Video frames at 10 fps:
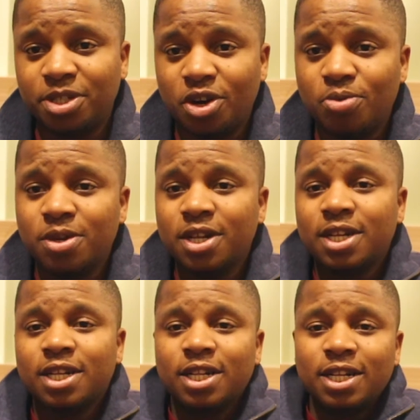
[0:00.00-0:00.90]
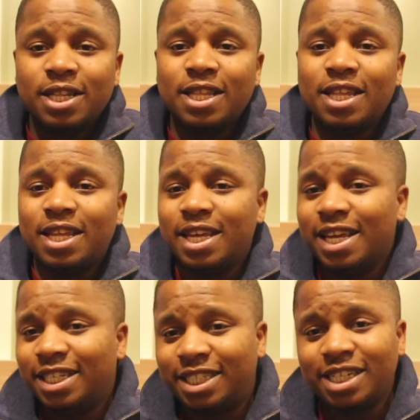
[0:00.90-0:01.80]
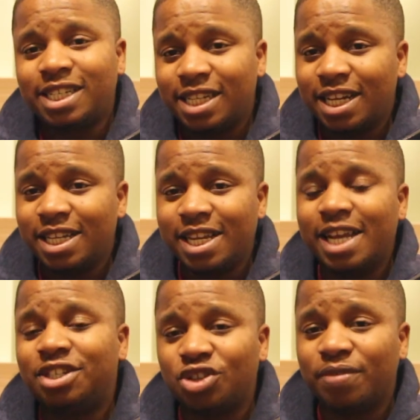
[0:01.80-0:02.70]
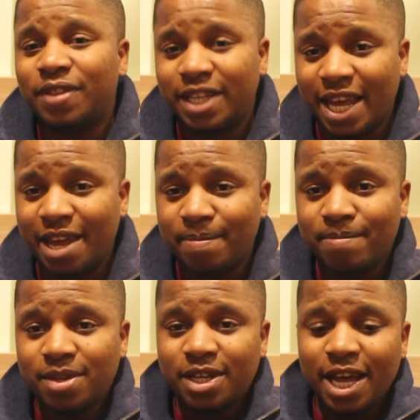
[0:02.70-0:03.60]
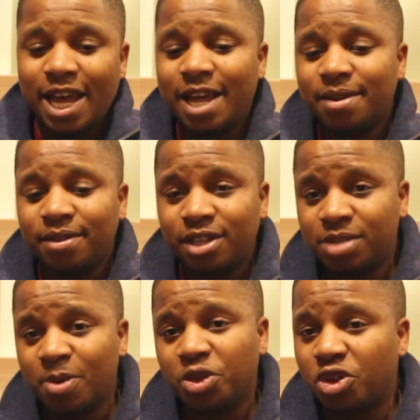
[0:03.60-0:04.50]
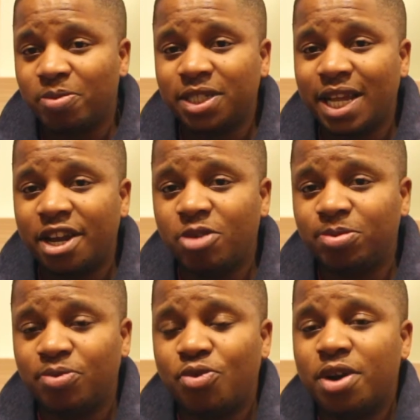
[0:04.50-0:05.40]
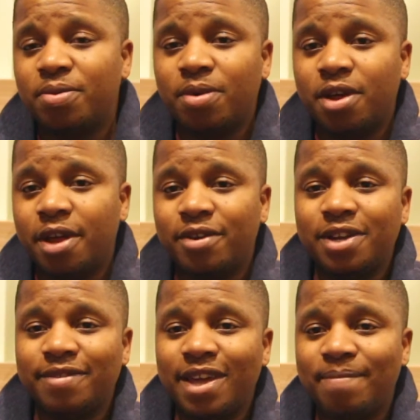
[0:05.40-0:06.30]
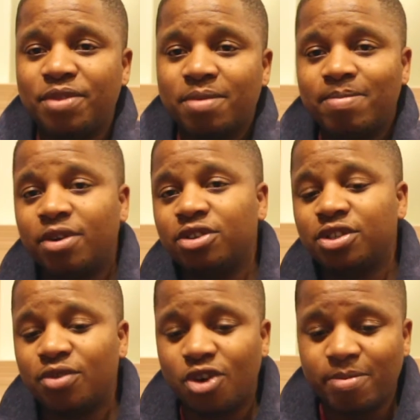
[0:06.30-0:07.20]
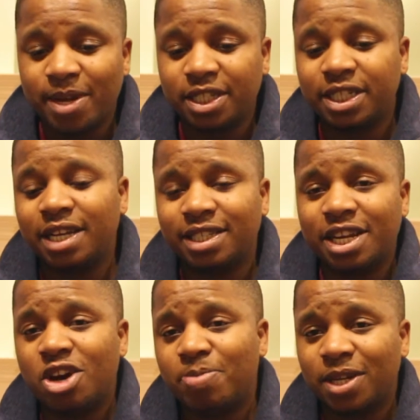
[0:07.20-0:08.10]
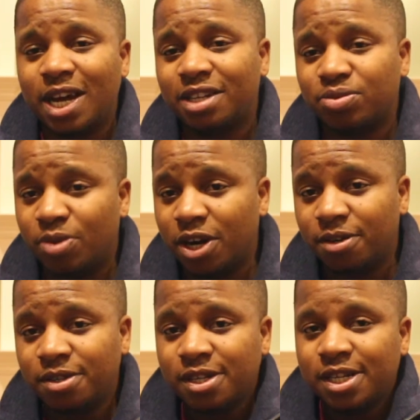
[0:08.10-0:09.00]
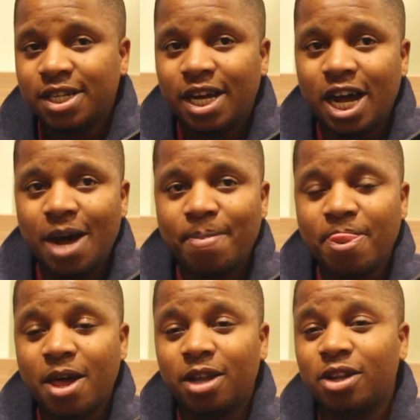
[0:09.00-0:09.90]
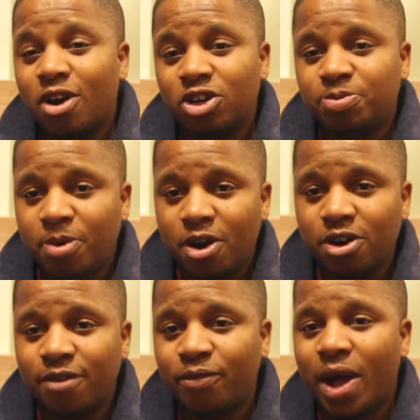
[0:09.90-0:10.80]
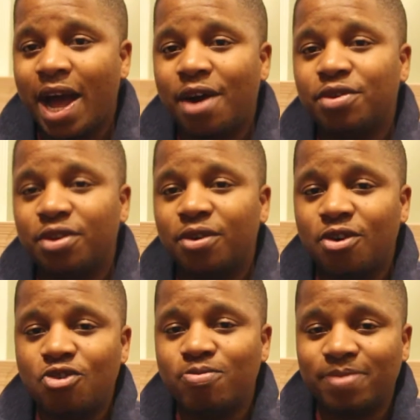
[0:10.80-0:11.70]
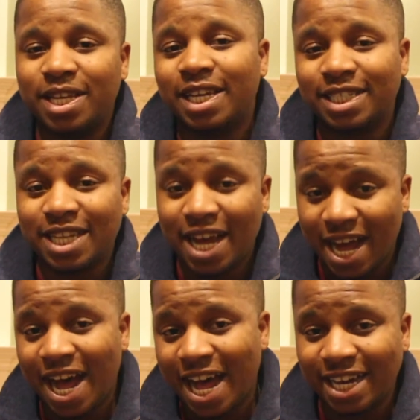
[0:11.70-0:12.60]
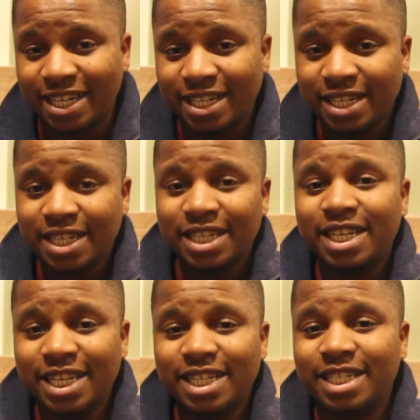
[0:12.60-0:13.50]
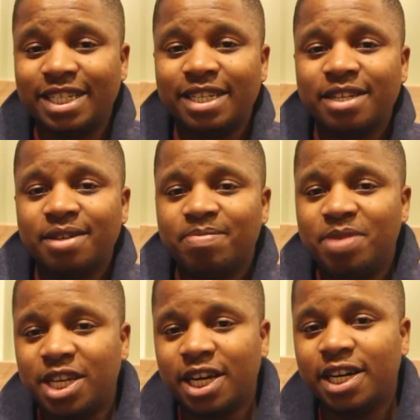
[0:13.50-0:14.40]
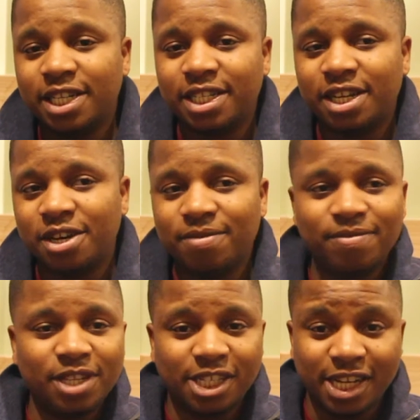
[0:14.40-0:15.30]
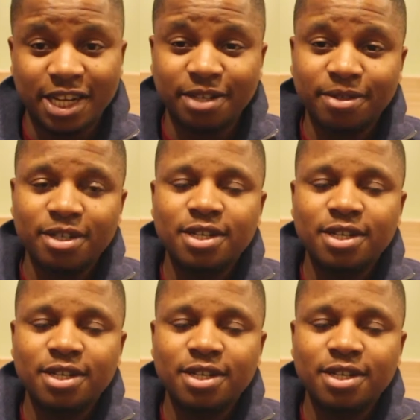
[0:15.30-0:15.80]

So it's just the nature of the game. And the smart thermostat helps with one area of that, but also automated shades can help a lot as well. A large part of how your home gets hot is because of the sun.